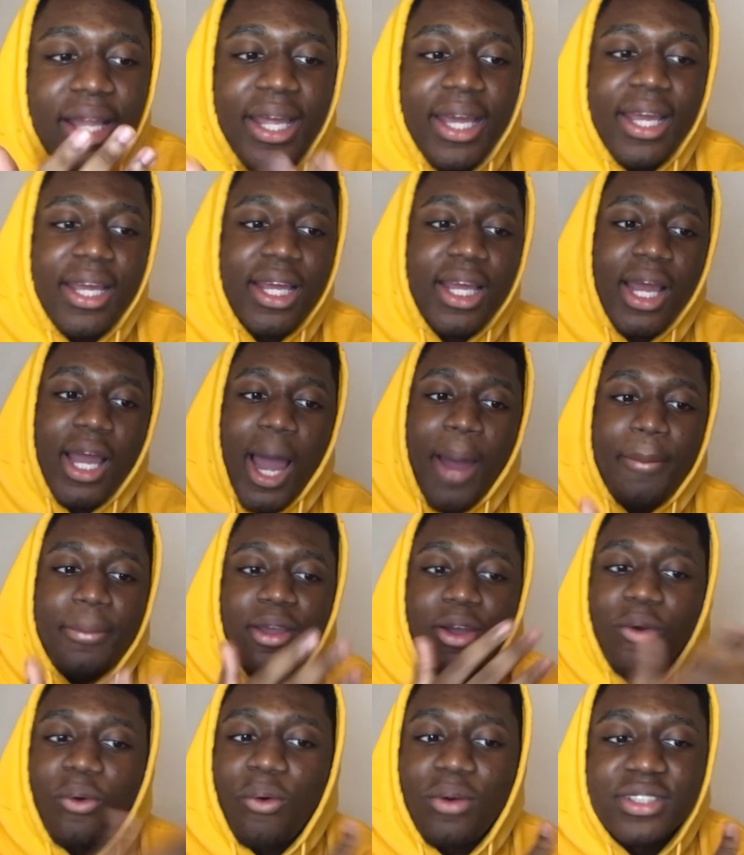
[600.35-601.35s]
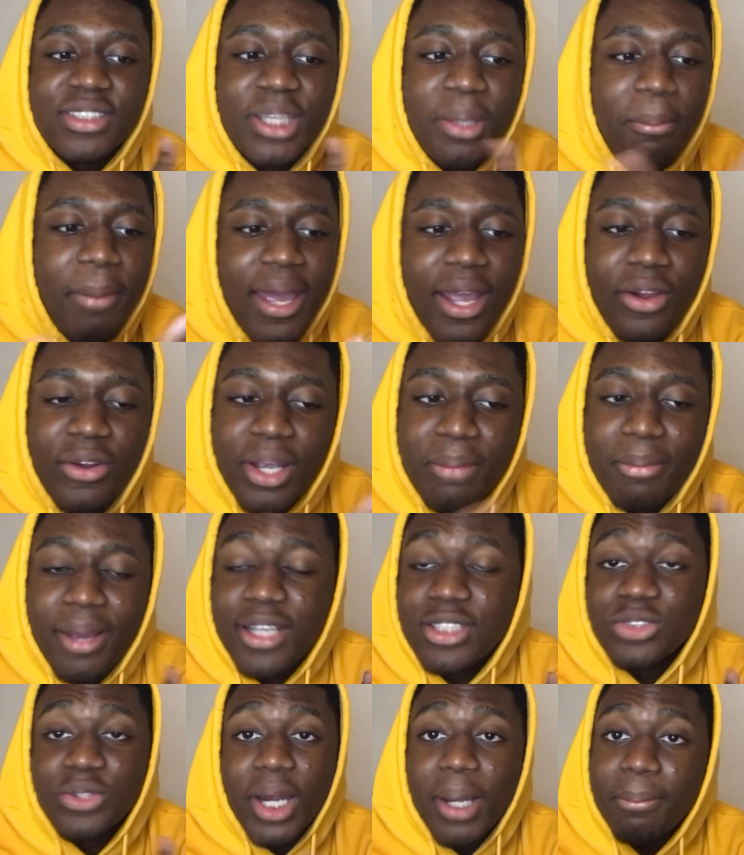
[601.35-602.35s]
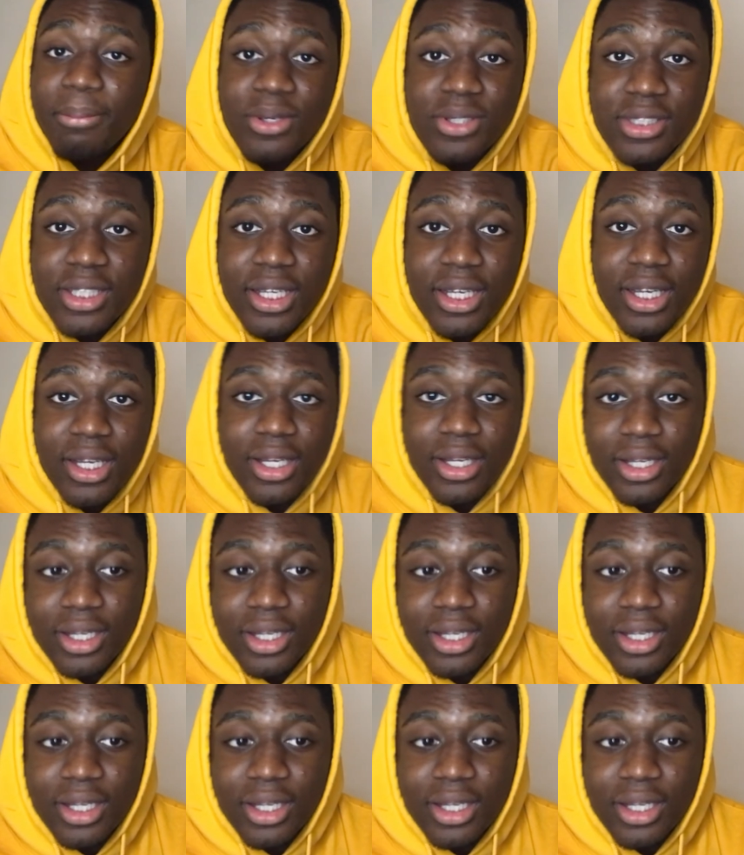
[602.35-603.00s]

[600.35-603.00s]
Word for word: Like I mean, of course he made he makes great music